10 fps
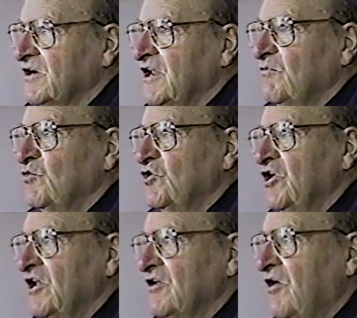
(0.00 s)
He would
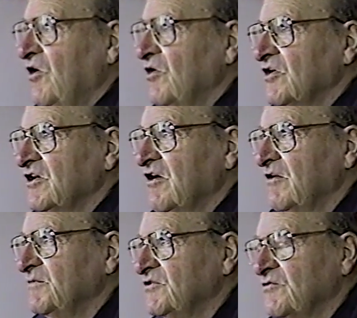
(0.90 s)
not haul the garbage